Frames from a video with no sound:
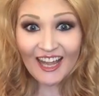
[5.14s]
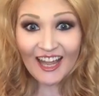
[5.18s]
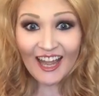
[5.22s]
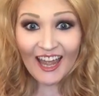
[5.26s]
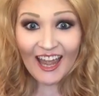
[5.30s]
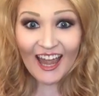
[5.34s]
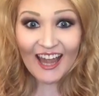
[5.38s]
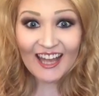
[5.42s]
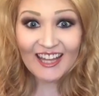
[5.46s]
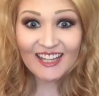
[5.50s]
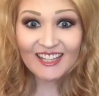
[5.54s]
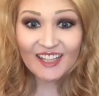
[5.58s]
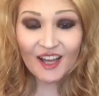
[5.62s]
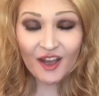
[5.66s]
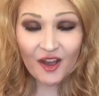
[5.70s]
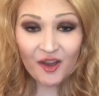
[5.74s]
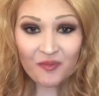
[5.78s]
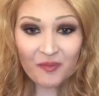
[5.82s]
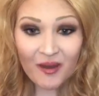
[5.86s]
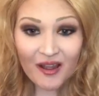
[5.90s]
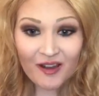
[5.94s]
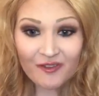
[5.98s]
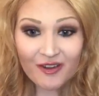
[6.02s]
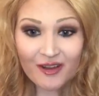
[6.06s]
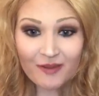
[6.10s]
Hello,
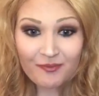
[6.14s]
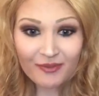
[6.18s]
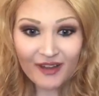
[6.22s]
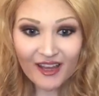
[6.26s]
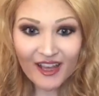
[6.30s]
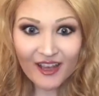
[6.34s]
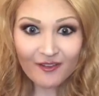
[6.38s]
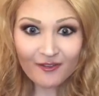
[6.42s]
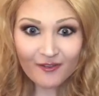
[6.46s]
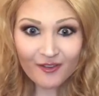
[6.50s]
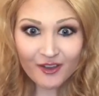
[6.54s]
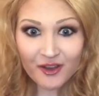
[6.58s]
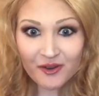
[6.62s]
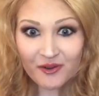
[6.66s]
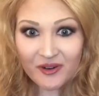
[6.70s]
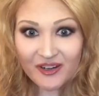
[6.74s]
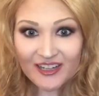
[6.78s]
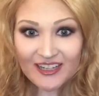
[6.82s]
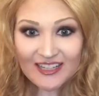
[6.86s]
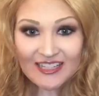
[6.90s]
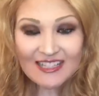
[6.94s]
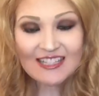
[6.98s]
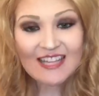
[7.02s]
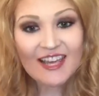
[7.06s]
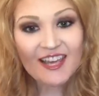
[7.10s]
my replay
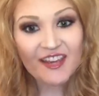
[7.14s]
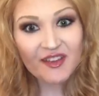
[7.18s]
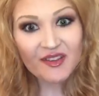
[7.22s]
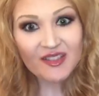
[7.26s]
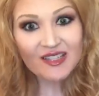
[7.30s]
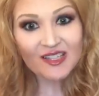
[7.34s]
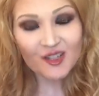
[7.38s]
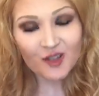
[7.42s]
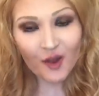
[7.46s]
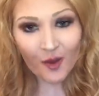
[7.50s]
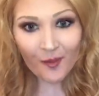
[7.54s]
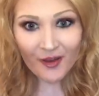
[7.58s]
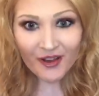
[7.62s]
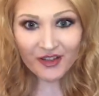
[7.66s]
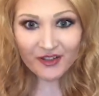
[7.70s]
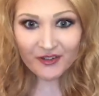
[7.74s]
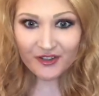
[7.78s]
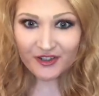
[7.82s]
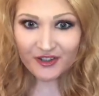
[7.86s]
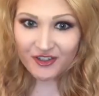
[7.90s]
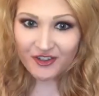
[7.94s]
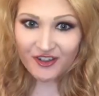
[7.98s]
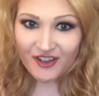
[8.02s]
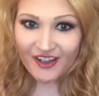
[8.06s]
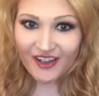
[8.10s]
viewers. Thank you so much for
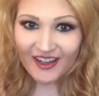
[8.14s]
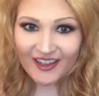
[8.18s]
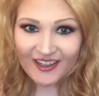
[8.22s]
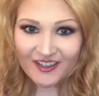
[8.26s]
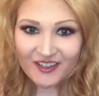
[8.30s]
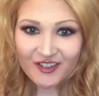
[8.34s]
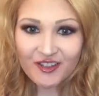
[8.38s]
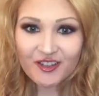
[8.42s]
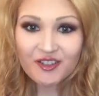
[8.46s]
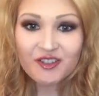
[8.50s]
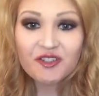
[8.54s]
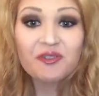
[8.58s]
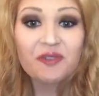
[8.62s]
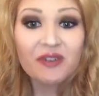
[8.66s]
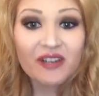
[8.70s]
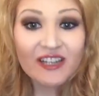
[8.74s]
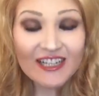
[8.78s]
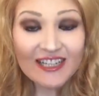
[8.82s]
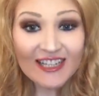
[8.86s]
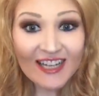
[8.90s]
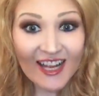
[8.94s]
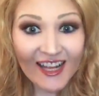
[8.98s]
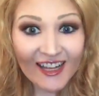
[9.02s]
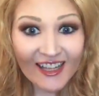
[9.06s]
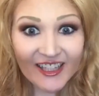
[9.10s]
tuning in to your
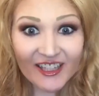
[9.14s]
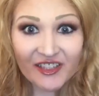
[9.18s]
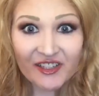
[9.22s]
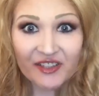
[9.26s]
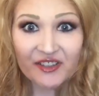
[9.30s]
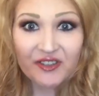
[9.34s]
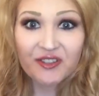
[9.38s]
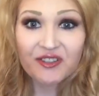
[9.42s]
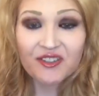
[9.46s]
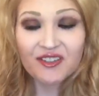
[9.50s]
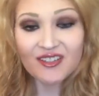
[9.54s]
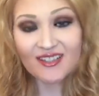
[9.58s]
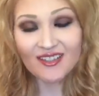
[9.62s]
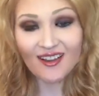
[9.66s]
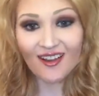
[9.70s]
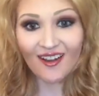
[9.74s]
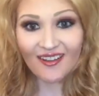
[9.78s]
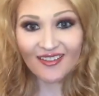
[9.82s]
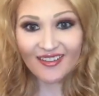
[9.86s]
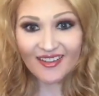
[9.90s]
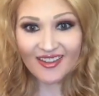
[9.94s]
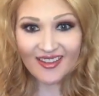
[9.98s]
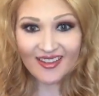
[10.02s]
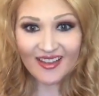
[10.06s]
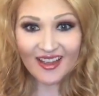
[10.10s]
daily news
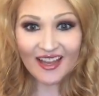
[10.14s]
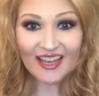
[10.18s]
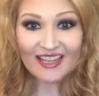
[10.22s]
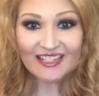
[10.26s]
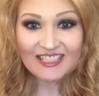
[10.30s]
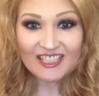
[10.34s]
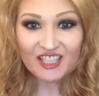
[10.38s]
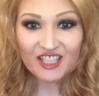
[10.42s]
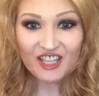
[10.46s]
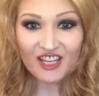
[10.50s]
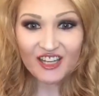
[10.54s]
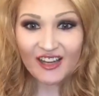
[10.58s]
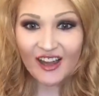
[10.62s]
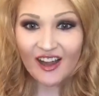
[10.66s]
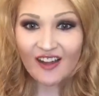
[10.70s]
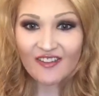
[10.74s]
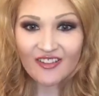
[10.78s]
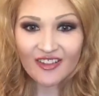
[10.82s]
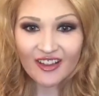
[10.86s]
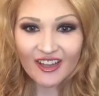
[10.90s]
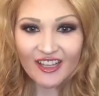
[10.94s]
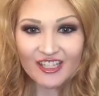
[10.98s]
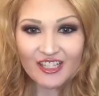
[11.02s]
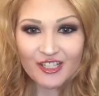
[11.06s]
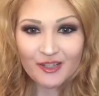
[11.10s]
on this edition of
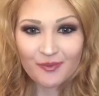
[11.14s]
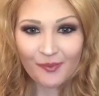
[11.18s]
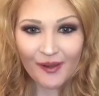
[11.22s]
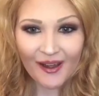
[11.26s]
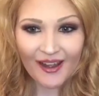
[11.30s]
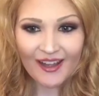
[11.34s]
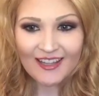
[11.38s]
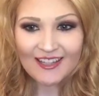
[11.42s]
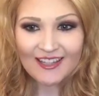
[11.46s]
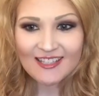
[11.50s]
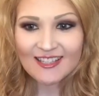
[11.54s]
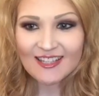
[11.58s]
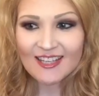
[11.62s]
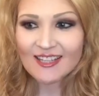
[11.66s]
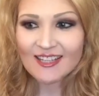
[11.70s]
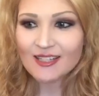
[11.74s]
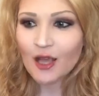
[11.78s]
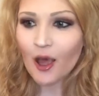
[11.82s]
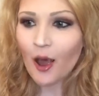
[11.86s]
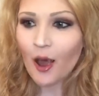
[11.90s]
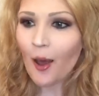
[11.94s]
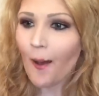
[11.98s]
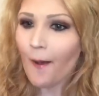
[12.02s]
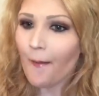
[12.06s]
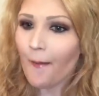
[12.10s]
Lunch Bites this
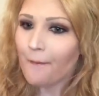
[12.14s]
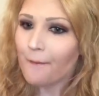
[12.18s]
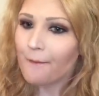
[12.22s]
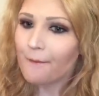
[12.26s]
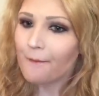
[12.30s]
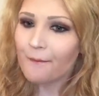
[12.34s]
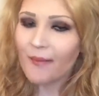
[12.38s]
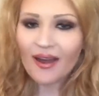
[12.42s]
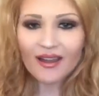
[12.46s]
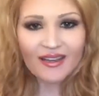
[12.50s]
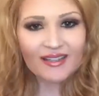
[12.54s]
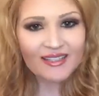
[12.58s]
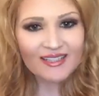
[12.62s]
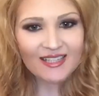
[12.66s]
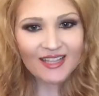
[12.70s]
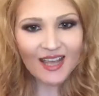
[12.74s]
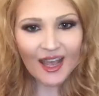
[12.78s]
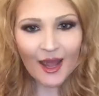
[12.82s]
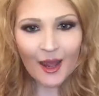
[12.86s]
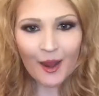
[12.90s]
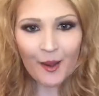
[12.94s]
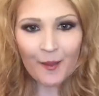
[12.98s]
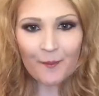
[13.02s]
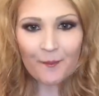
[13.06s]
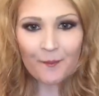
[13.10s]

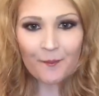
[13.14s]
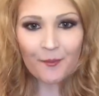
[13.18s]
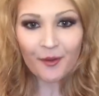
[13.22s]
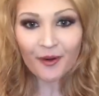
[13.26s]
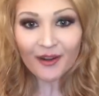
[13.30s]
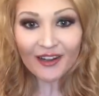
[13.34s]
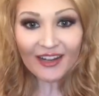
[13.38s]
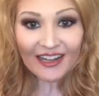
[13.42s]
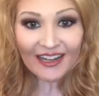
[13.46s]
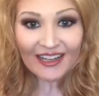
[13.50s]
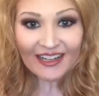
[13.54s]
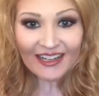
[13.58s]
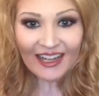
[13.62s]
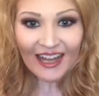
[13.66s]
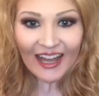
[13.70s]
Monday morning.